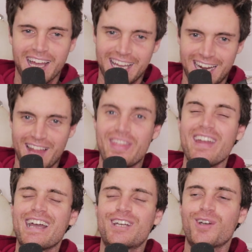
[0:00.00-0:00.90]
And
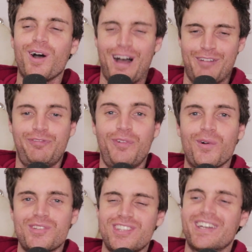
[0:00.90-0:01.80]
I
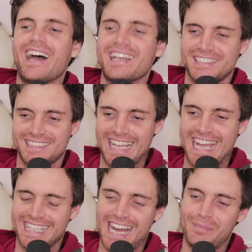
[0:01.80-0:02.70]
forced the guy to
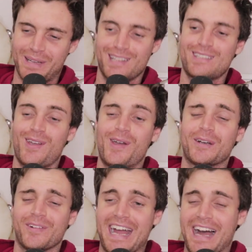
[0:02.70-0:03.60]
stand up and turn
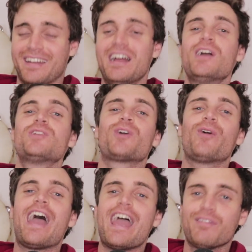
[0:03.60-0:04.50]
around
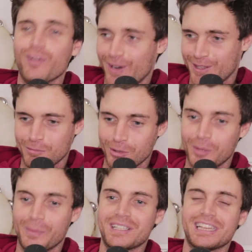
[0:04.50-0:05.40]
so everyone in the
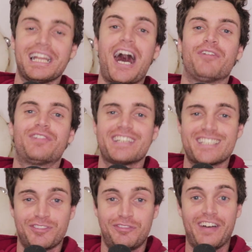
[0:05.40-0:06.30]
room could laugh at
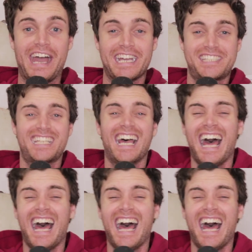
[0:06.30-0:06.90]
his face,